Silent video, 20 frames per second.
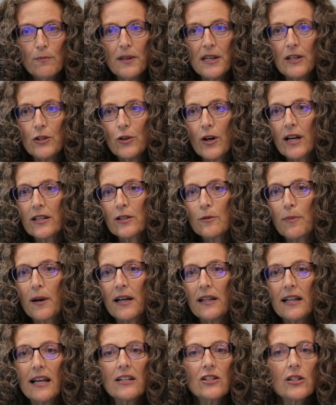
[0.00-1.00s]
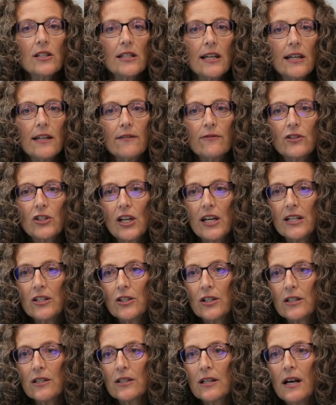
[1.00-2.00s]
be addressed by legislative
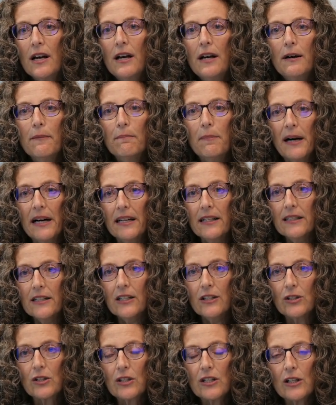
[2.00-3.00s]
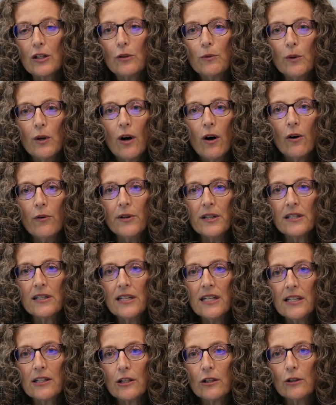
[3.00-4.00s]
changes, but you still will always
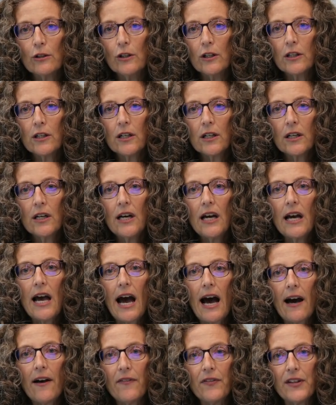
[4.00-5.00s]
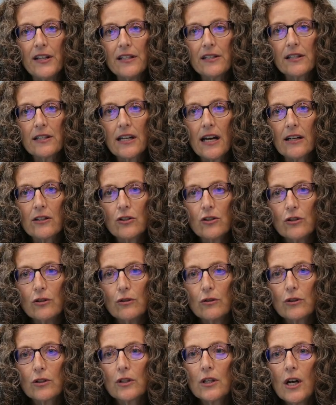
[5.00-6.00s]
need to look at these
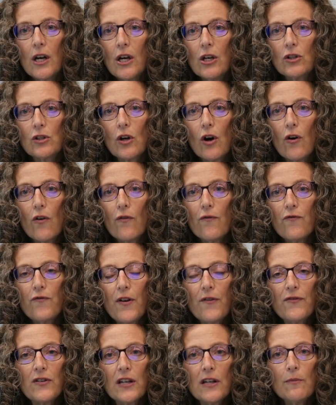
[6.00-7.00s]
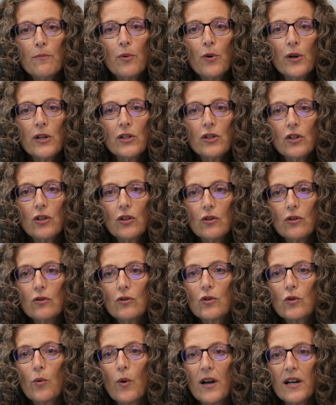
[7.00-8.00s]
statutes. So
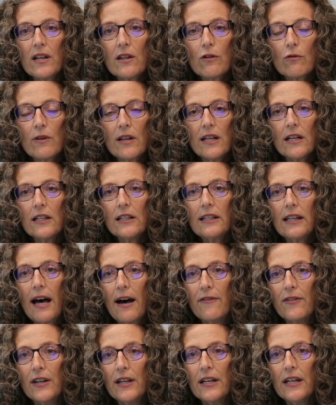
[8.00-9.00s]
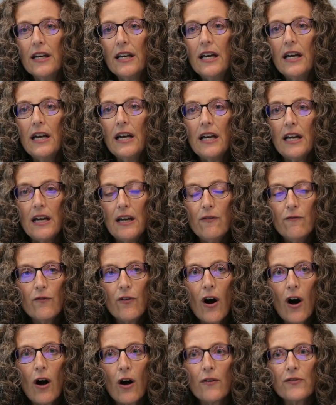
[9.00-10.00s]
15.2-2311
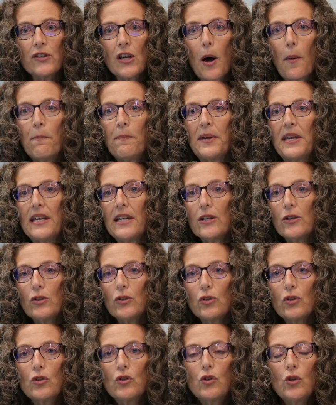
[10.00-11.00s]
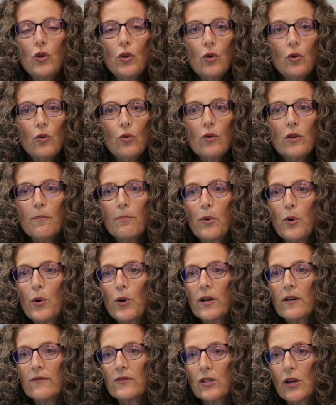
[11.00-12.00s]
involves appeals to the
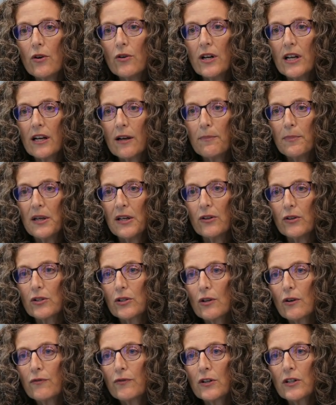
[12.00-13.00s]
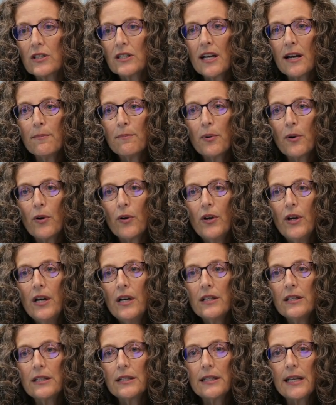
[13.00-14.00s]
Board of Zoning Appeals. So for example,
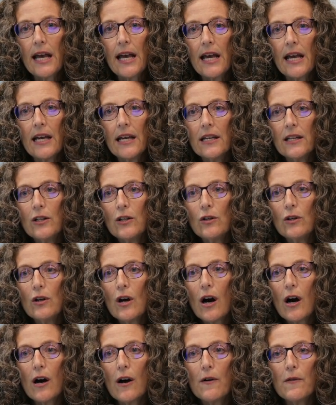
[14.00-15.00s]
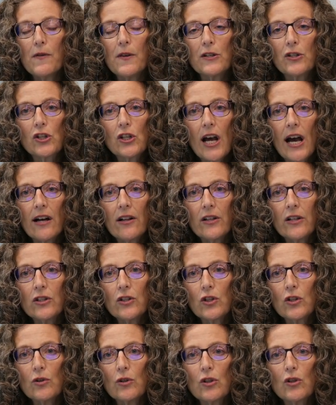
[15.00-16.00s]
say the
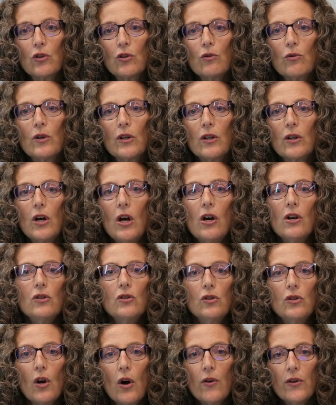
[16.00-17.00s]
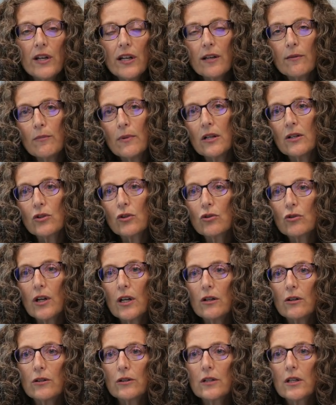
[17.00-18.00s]
challenge is to a zoning
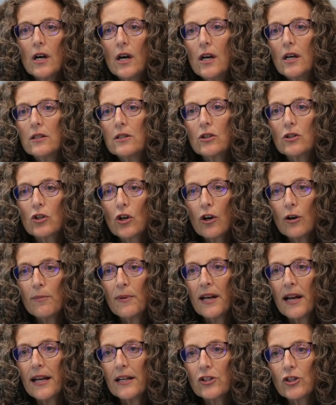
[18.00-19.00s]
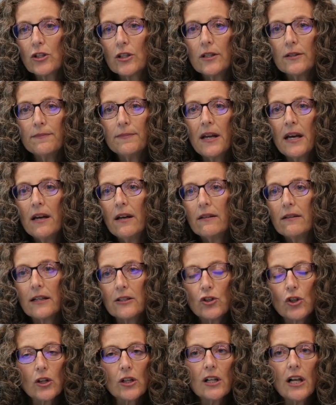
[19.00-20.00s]
administrator's determination
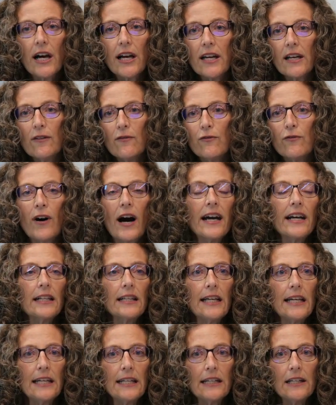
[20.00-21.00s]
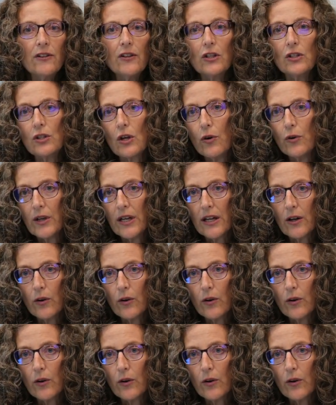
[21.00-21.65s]
that your client violated the zoning